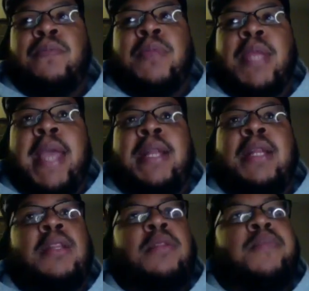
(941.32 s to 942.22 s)
And
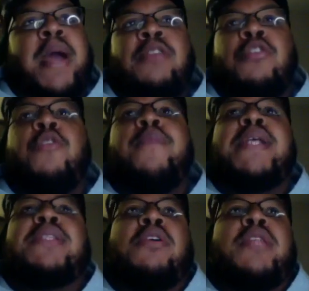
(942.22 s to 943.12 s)
by no
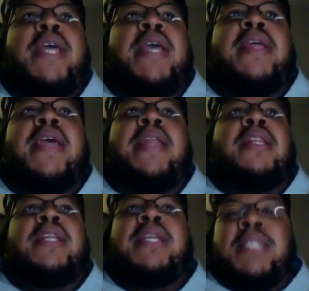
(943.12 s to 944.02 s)
means are they an
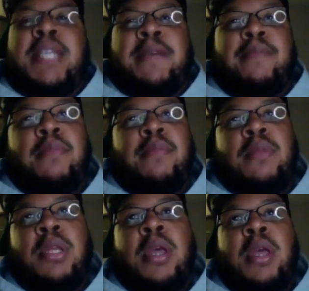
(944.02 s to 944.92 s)
elite team.
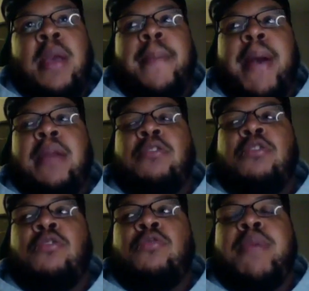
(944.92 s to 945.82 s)
By
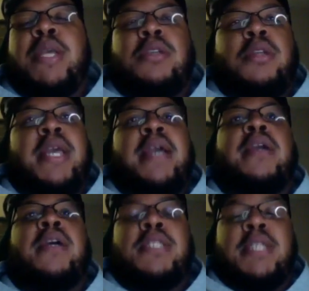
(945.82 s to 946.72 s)
no means are they a
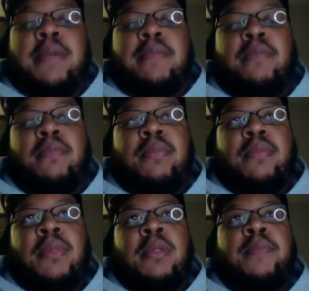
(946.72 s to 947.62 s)
good team.
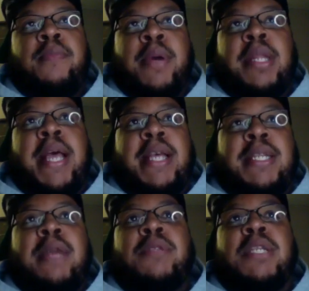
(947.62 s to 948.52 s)
But last
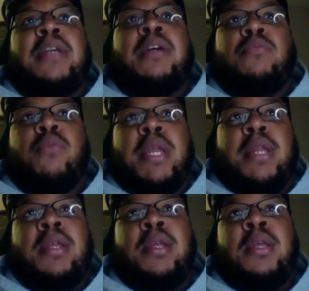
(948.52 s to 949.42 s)
night was a good win.
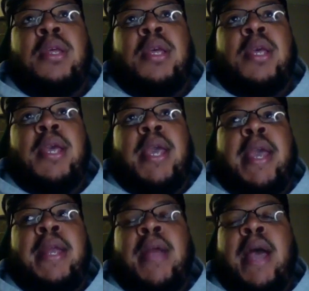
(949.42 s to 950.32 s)

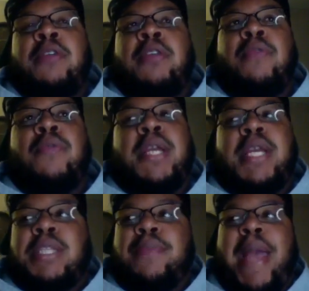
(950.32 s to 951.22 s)
And I know they went
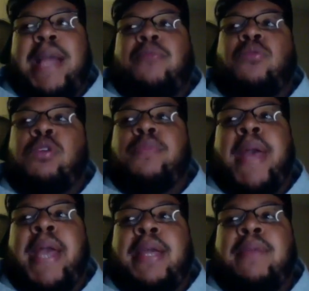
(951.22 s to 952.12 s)
against a backup
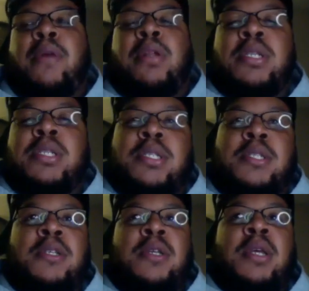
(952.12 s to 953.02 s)
quarterback in Mullins.
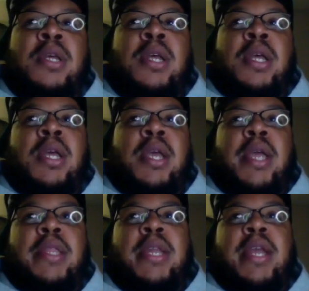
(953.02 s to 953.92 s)

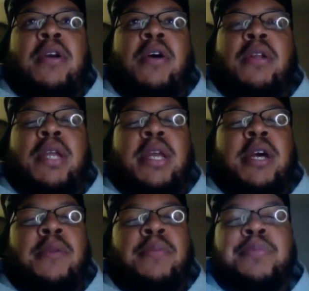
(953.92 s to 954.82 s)
And then they called in
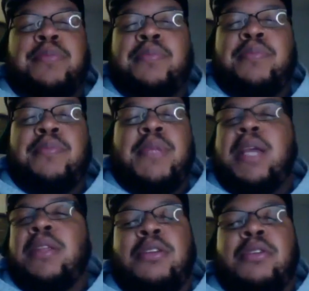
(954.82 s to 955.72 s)
the
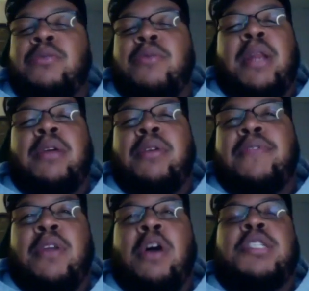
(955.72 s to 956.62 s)
other dude who I don't
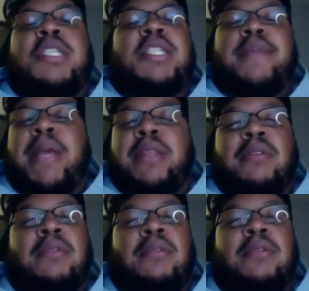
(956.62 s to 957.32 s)
even C.J. Beathard.